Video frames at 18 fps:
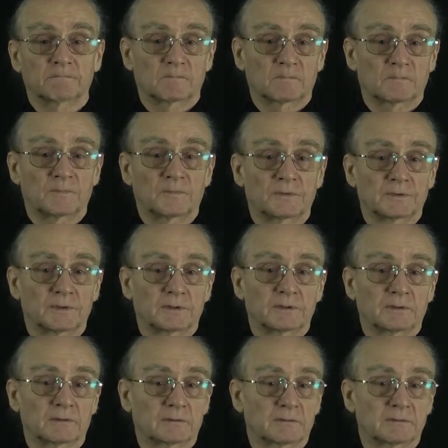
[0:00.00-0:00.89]

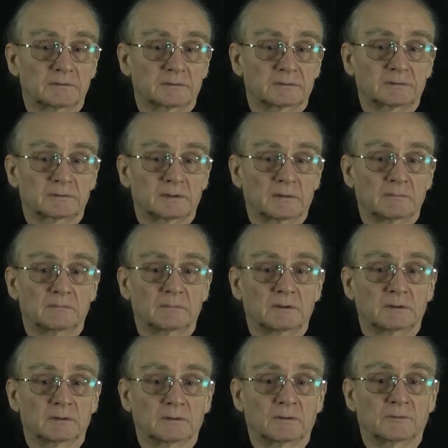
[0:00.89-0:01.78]
the sum
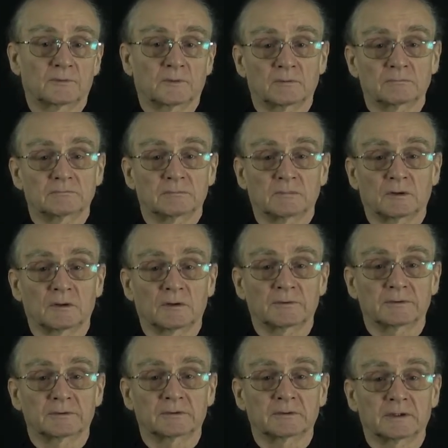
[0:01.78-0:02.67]
of
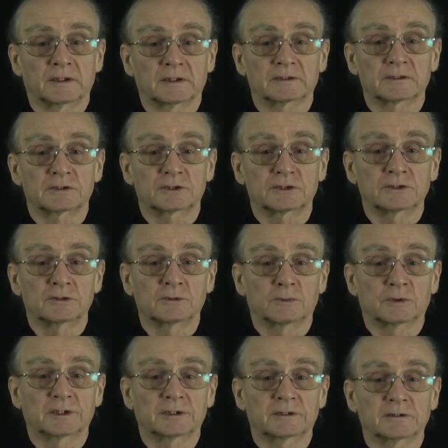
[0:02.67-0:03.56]
all the xg
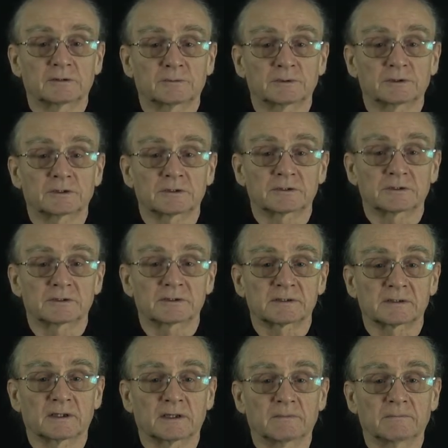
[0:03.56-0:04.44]
weighted, which is the
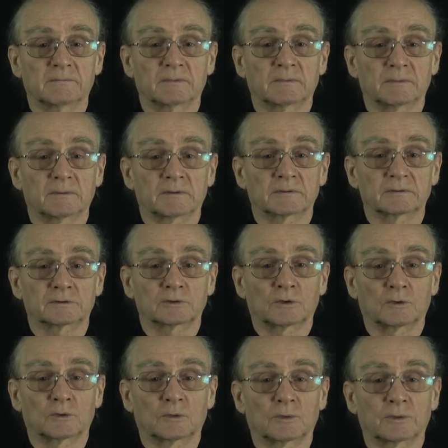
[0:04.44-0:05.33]
same.
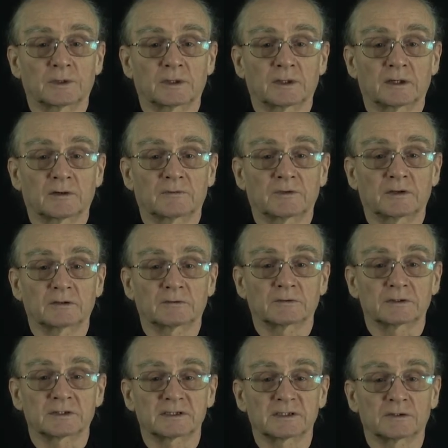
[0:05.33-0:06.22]
So we have
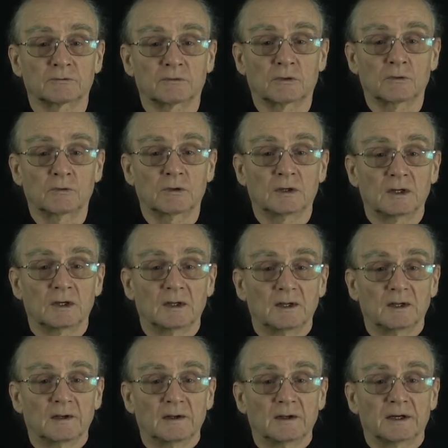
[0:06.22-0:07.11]
here a 0.
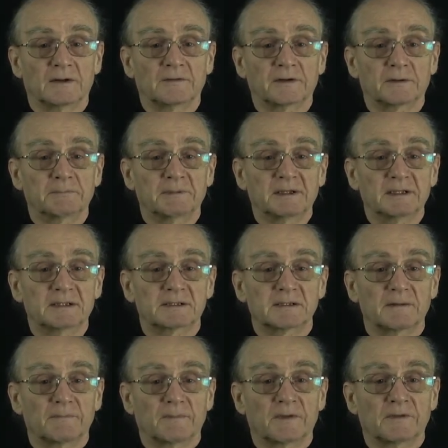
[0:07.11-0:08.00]
And that
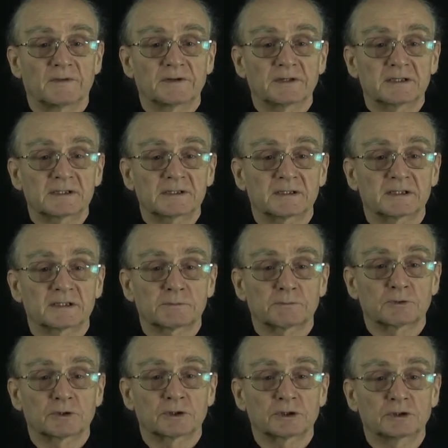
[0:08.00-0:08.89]
means this
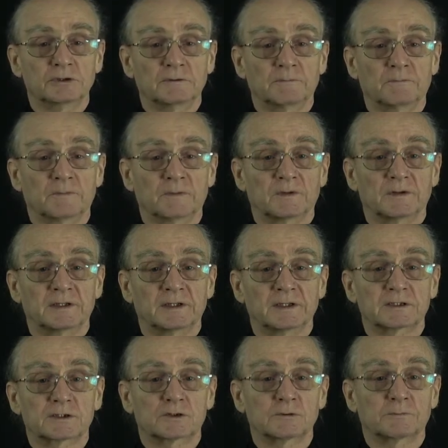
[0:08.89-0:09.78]
expression
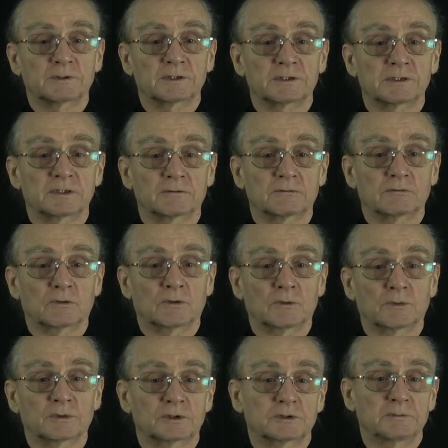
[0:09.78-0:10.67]
needs to be
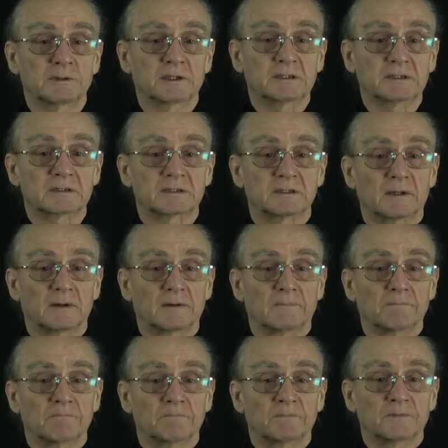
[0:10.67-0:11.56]
0, which means
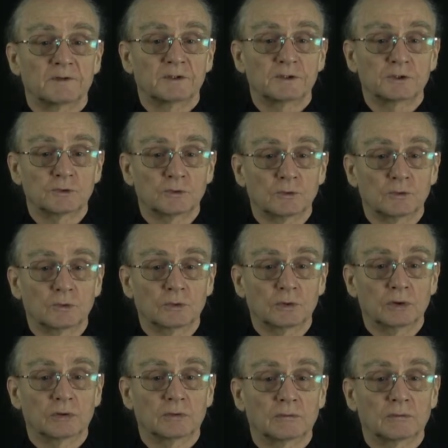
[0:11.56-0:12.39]
u